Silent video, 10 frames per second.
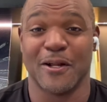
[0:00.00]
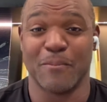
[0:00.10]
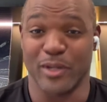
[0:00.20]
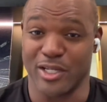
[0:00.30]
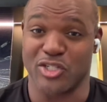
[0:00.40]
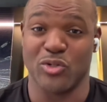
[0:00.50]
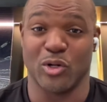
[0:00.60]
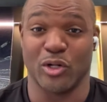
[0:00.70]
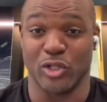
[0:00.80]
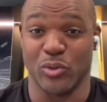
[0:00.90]
because
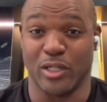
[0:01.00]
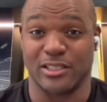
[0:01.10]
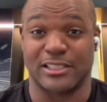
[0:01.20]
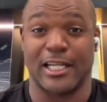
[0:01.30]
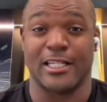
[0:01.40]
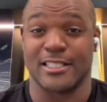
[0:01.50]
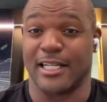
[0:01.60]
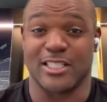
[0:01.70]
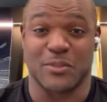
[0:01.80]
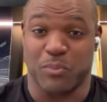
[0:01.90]
you understand is that
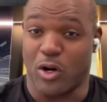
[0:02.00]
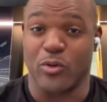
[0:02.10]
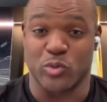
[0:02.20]
this ball